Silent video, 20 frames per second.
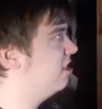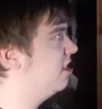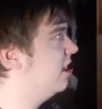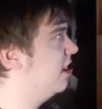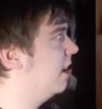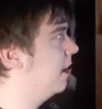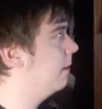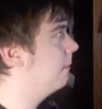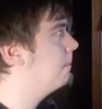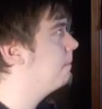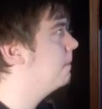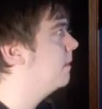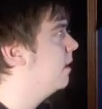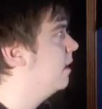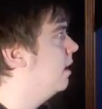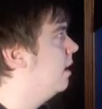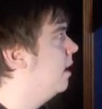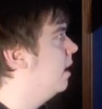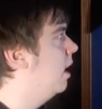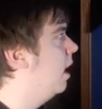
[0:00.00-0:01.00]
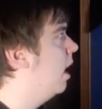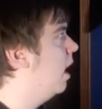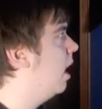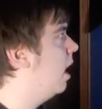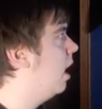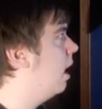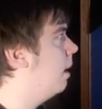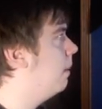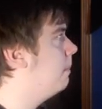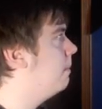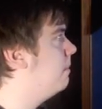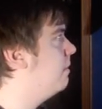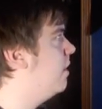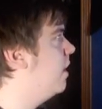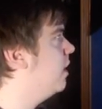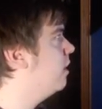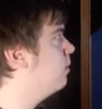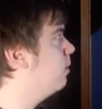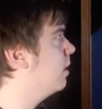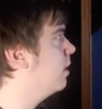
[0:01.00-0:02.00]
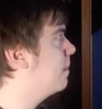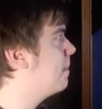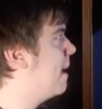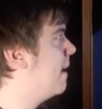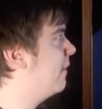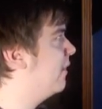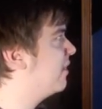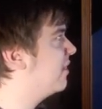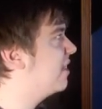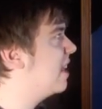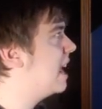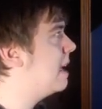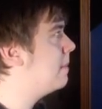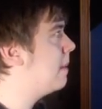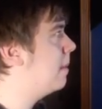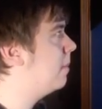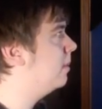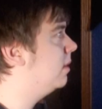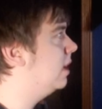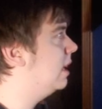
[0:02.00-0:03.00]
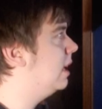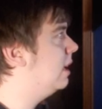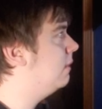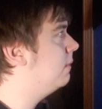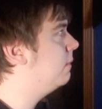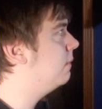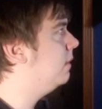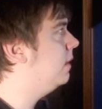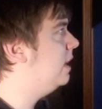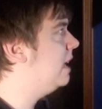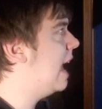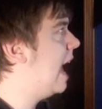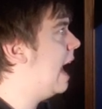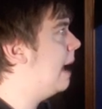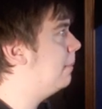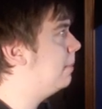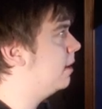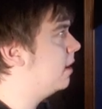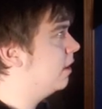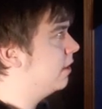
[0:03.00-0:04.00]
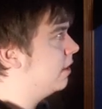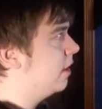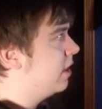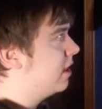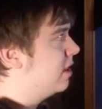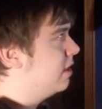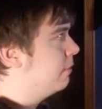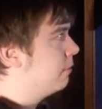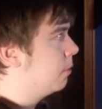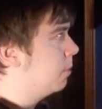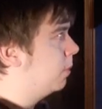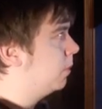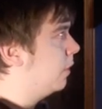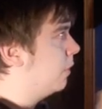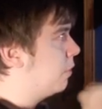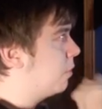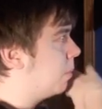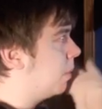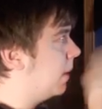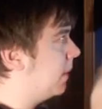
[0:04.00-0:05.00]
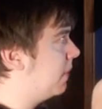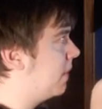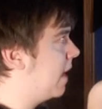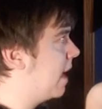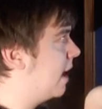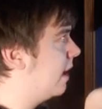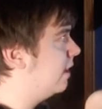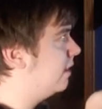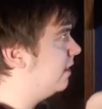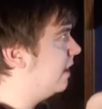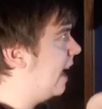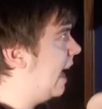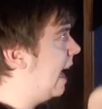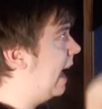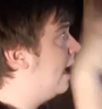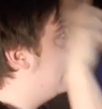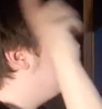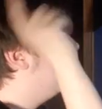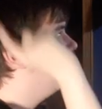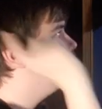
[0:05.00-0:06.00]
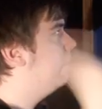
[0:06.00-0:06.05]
here. Um, this was about the same, I believe. Yeah, because this is the room with the three things, yeah.